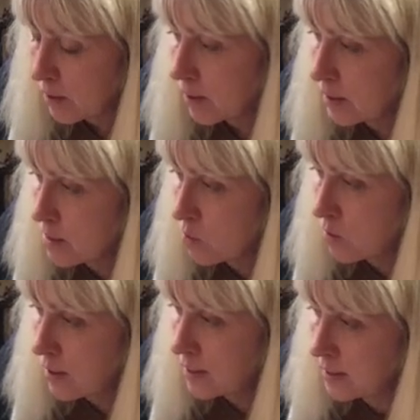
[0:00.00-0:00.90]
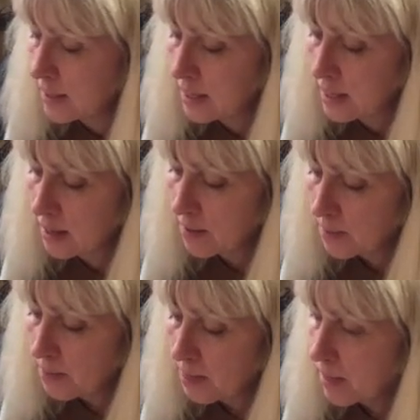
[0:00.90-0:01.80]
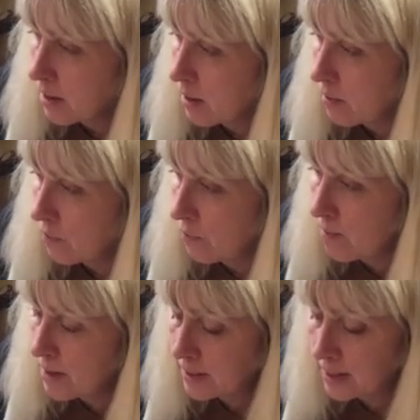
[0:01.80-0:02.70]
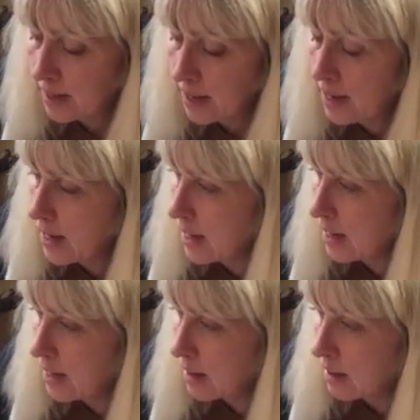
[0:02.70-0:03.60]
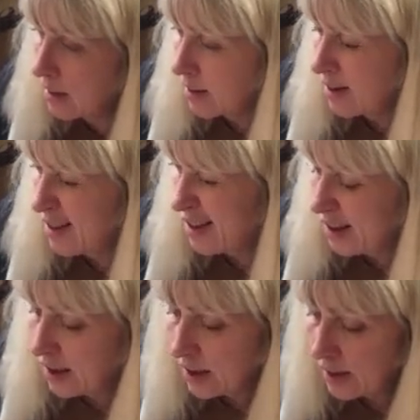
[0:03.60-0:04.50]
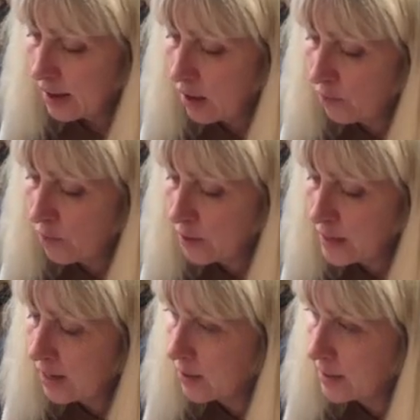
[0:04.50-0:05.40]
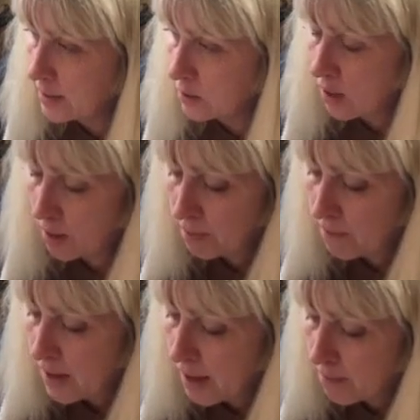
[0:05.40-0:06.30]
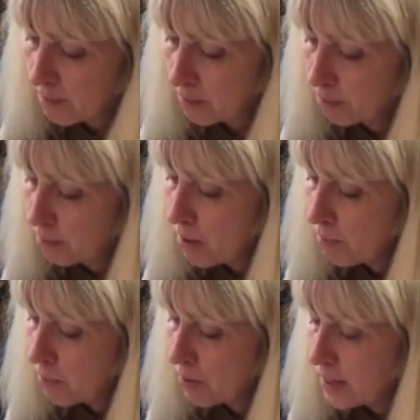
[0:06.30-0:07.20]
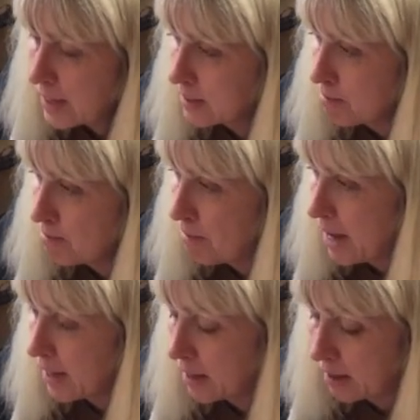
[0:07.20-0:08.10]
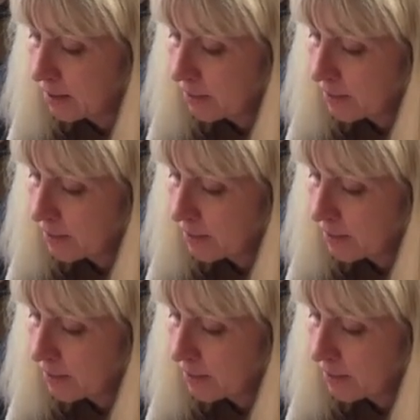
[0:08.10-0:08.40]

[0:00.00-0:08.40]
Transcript: Because I want to see from his head, how far down is the top of that bump on his back.